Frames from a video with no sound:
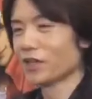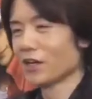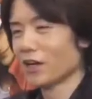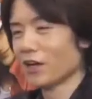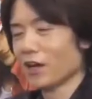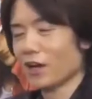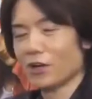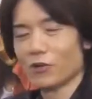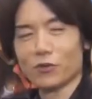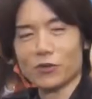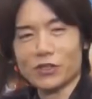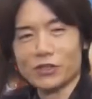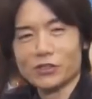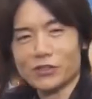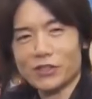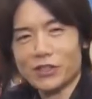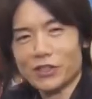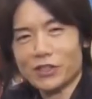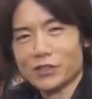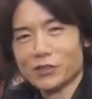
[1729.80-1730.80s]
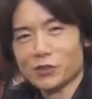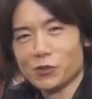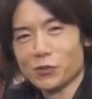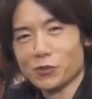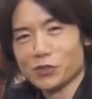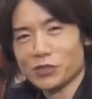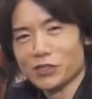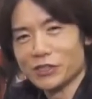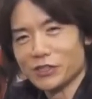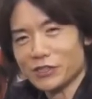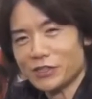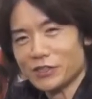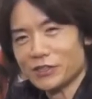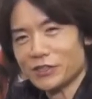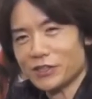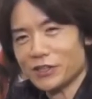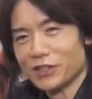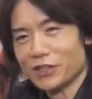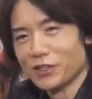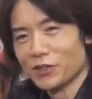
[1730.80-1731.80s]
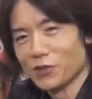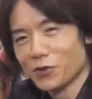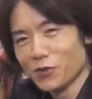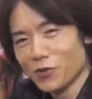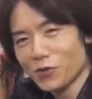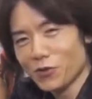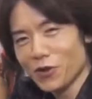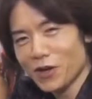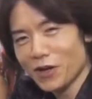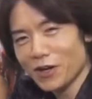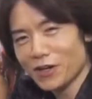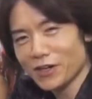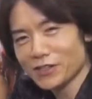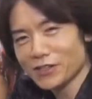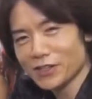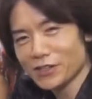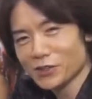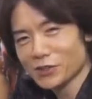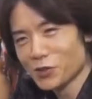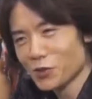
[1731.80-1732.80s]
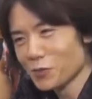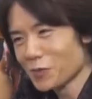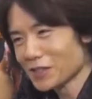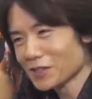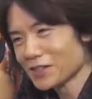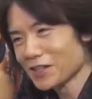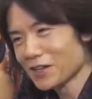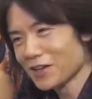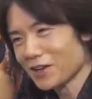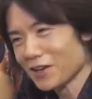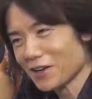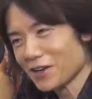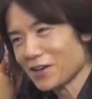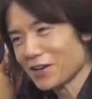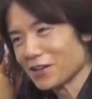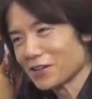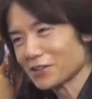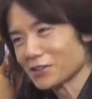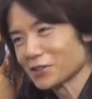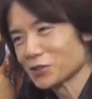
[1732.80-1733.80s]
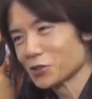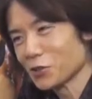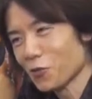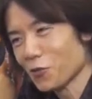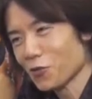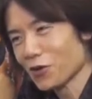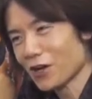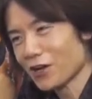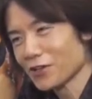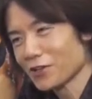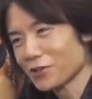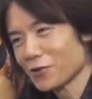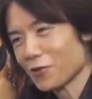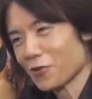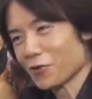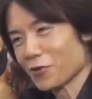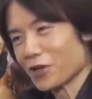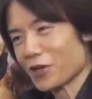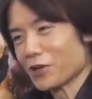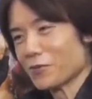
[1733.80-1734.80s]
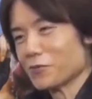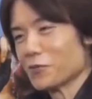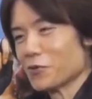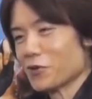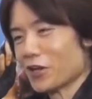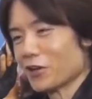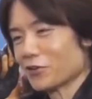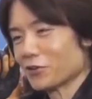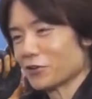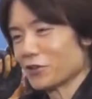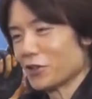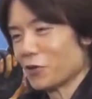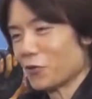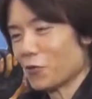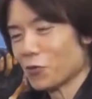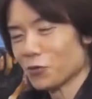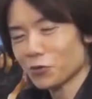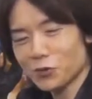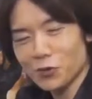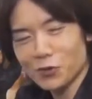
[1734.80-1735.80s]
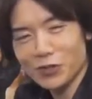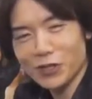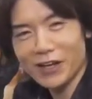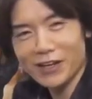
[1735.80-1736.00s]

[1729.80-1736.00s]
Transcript: big, we had not had that too Honestly, thick before! Playing the game in extreme difficulty oh. while doing commentary is extremely hard.